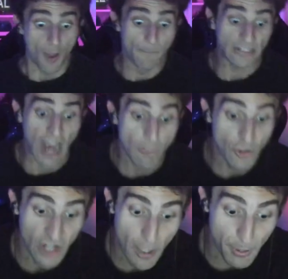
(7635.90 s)
bitch, I
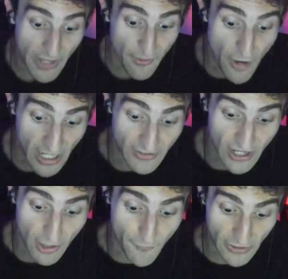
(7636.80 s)
wish I could play the fucking
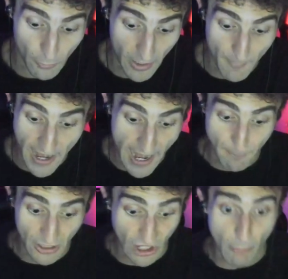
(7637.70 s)
sound effect that went in my head.
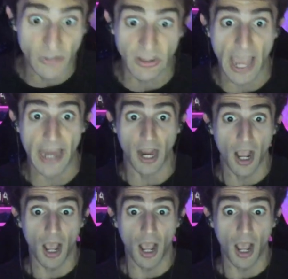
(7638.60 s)
Bitch, I was like,